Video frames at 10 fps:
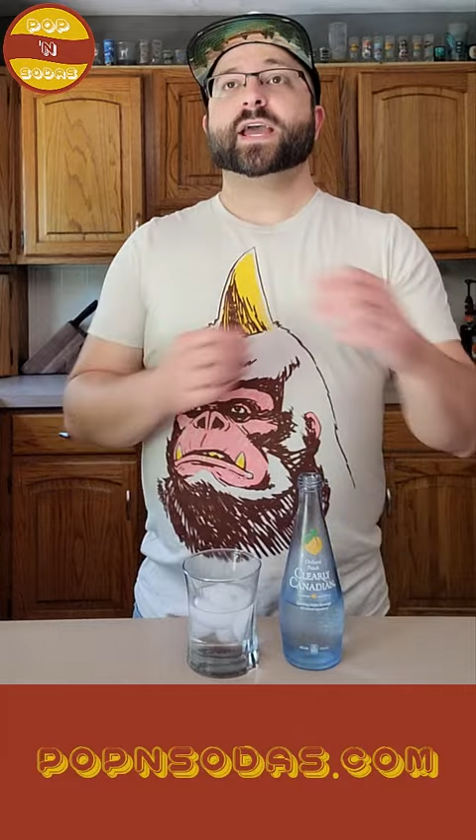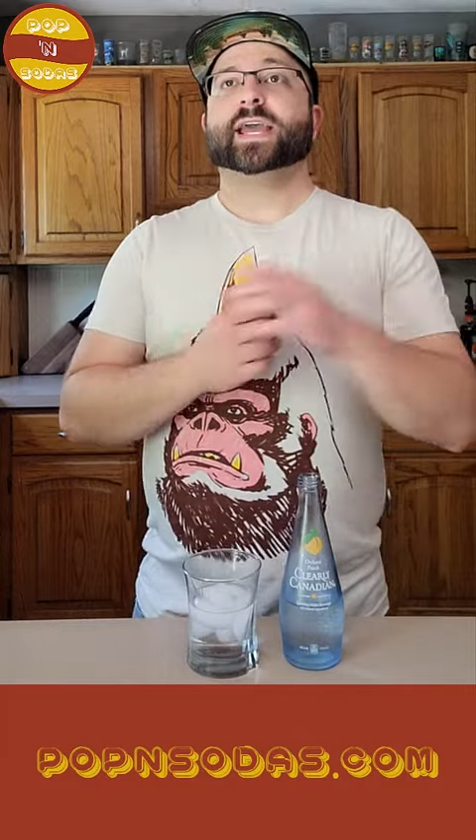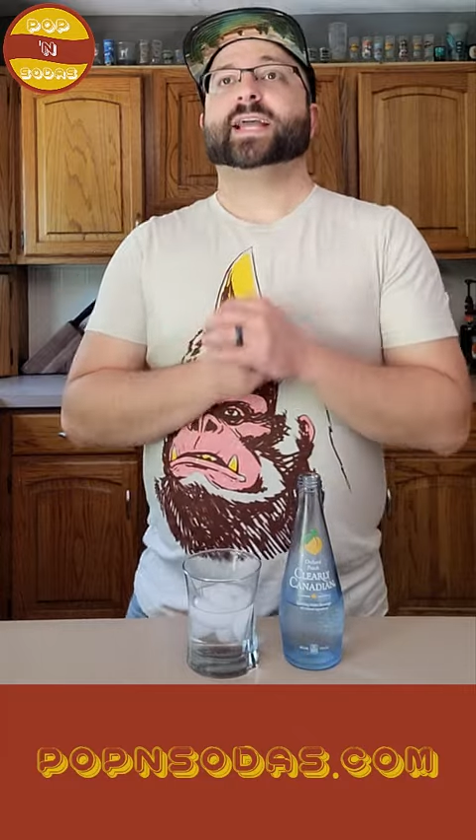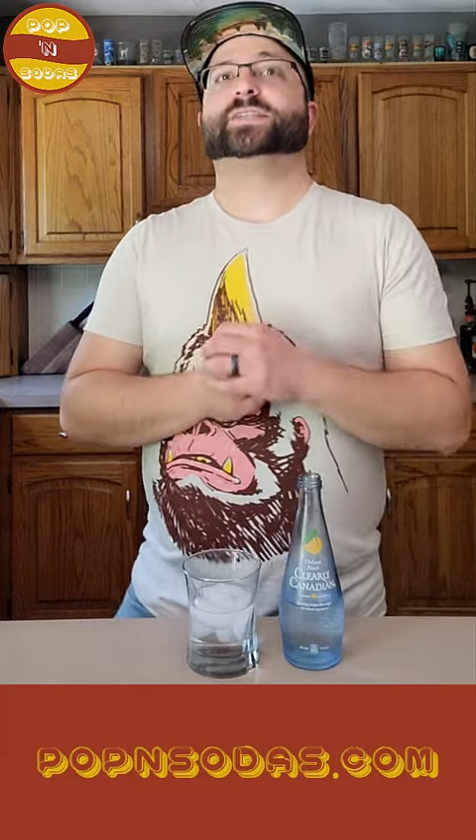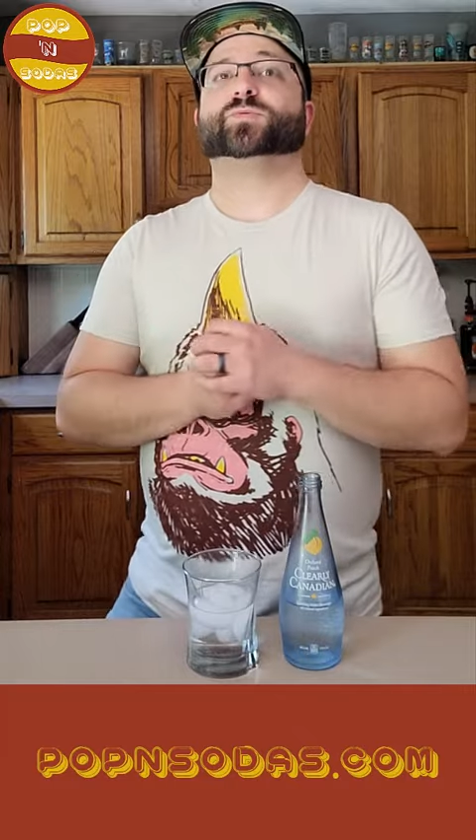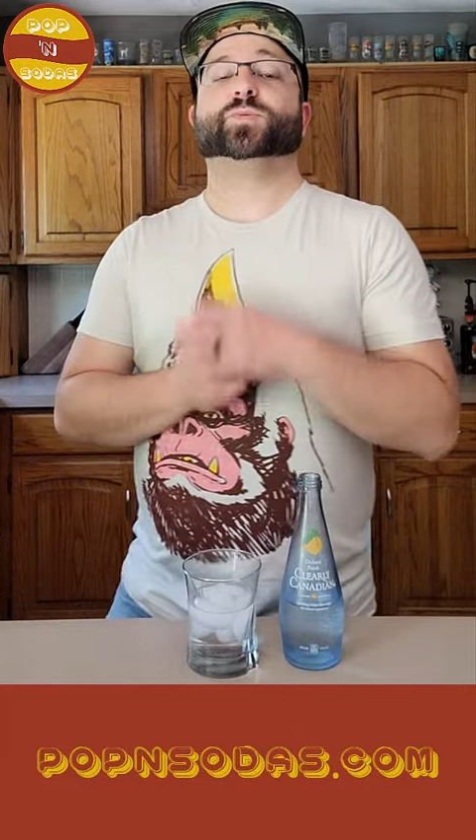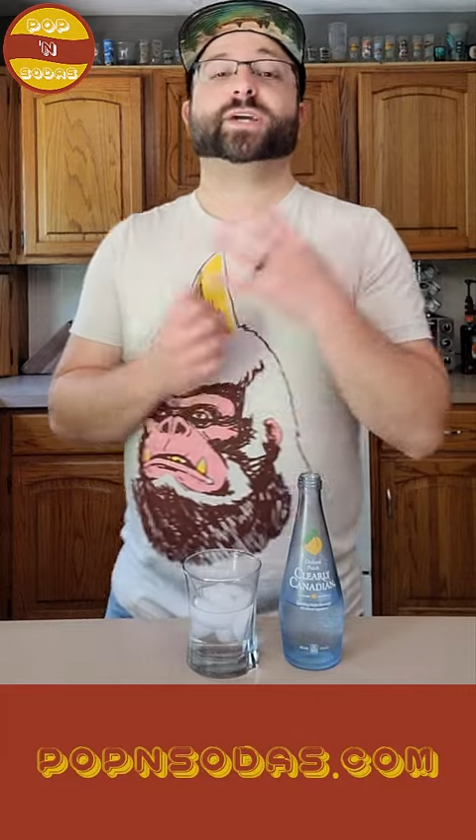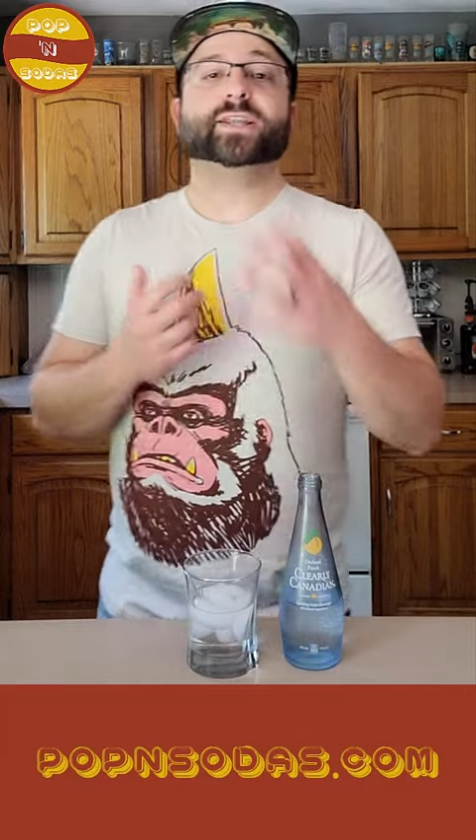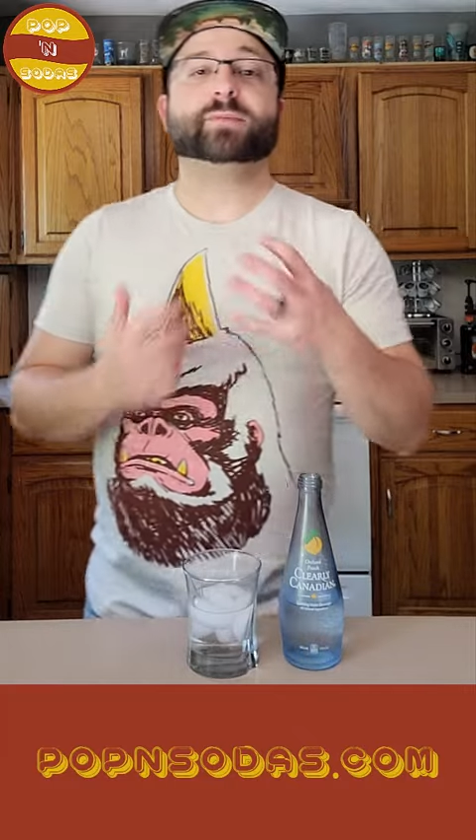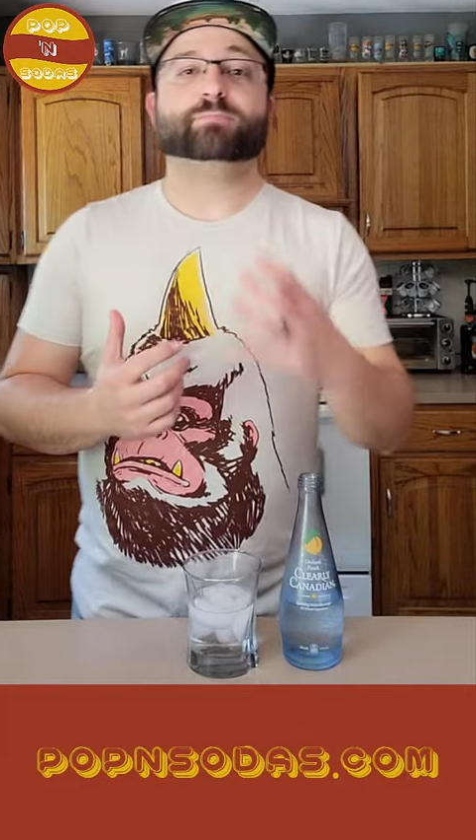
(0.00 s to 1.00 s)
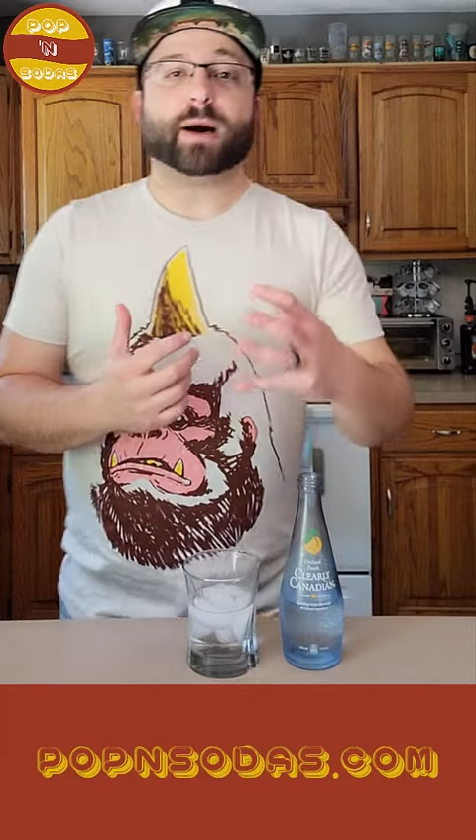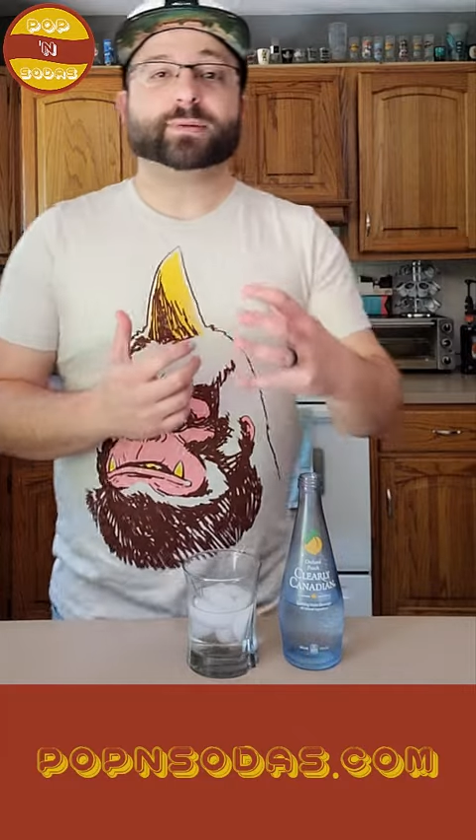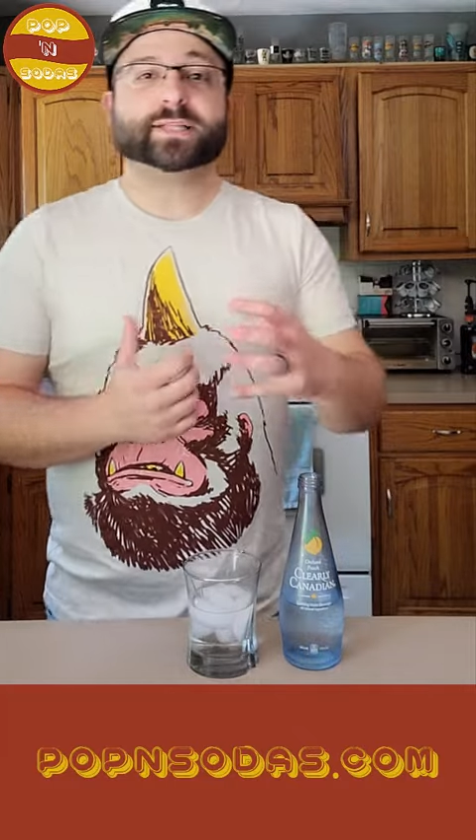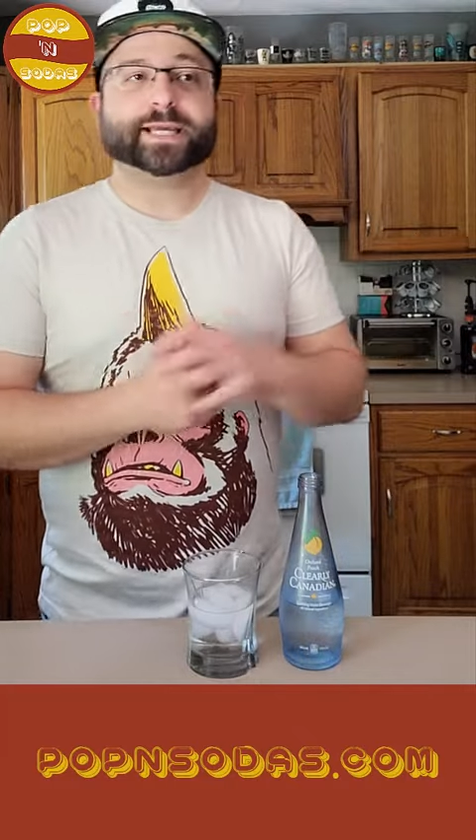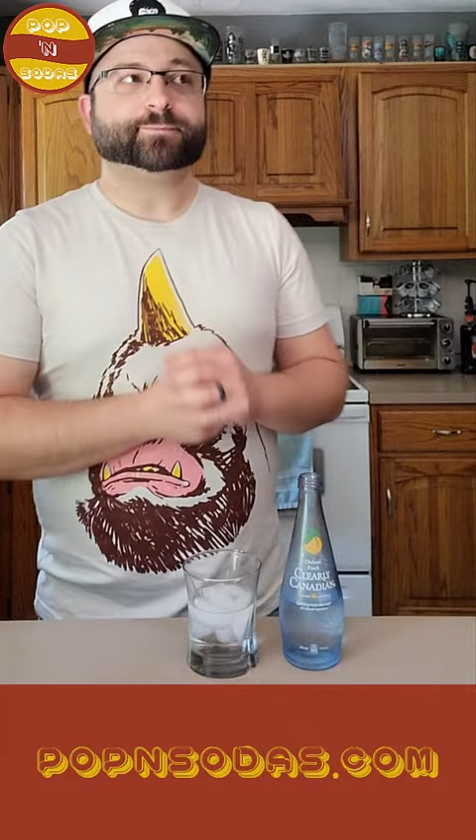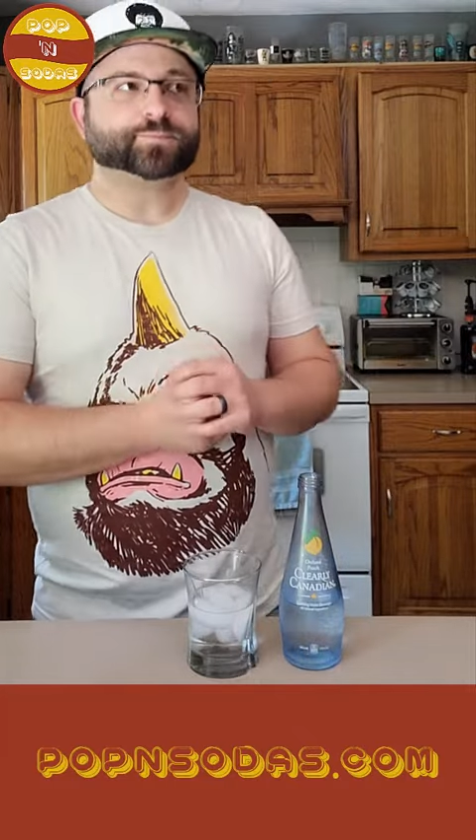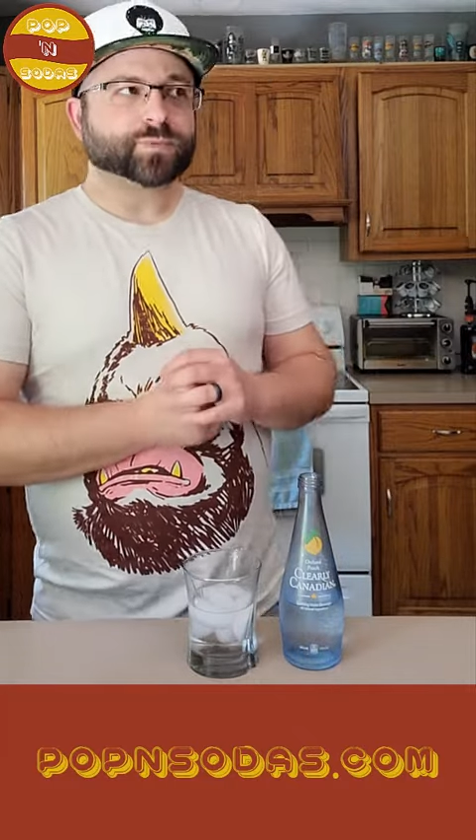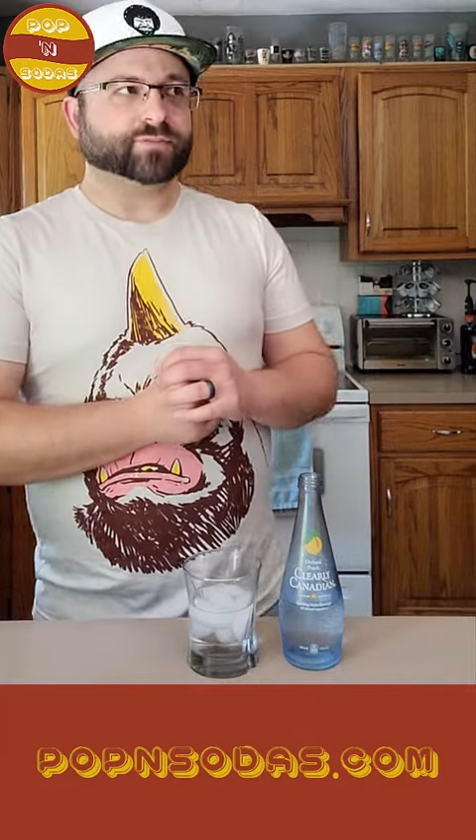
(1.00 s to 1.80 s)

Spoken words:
It's really bubbly,